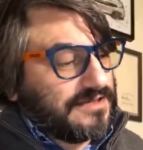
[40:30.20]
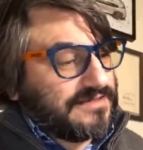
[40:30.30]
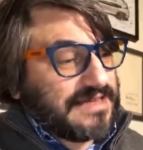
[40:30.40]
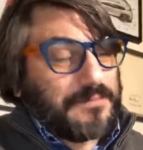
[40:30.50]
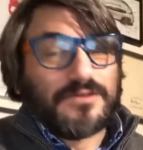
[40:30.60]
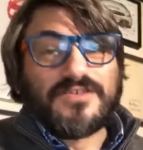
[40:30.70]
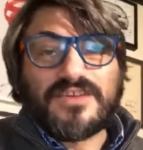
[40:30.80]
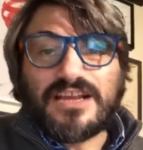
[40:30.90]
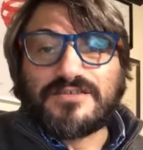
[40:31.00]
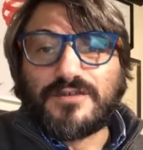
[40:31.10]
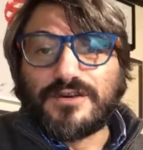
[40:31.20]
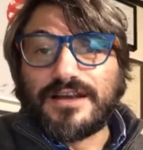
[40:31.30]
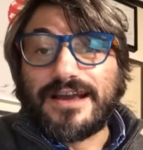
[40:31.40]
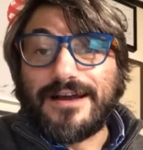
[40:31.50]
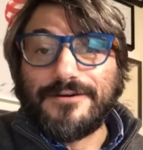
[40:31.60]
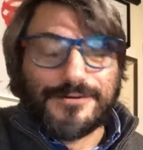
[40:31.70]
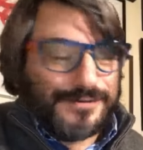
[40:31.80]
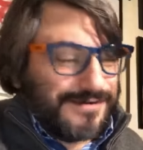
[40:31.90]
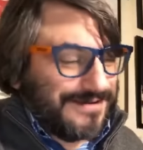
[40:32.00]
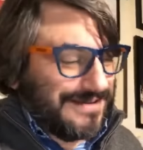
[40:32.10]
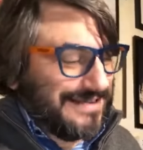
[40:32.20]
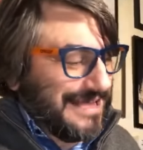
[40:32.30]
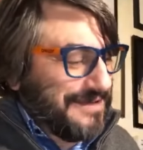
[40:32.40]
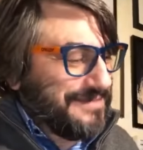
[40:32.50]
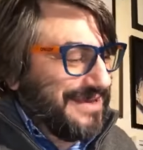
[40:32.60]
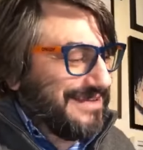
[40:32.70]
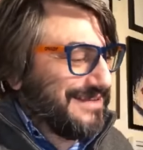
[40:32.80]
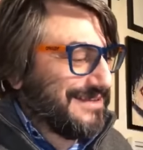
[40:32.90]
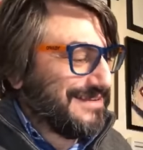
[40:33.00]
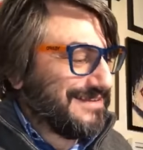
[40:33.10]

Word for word: are some of the sketches for the Kangoo that I made